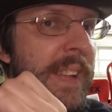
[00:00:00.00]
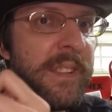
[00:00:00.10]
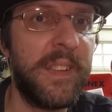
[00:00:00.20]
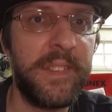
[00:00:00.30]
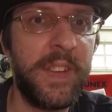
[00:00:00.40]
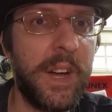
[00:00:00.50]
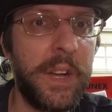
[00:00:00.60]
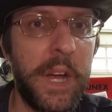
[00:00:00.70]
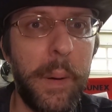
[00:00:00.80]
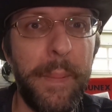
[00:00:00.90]
It doesn't
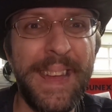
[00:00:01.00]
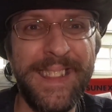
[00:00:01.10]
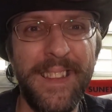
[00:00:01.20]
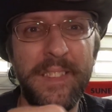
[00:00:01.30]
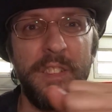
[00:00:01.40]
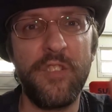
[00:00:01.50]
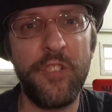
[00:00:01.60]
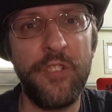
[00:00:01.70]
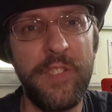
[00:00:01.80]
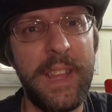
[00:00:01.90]
gunk up, it doesn't
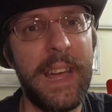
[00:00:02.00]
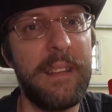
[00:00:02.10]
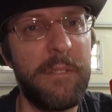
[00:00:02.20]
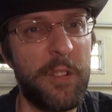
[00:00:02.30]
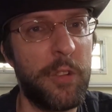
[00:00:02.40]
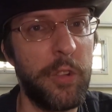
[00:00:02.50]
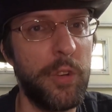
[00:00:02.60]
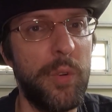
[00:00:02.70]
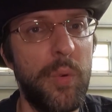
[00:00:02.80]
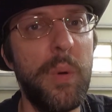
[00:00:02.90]
turn to that
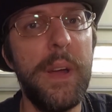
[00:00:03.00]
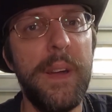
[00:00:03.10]
glue.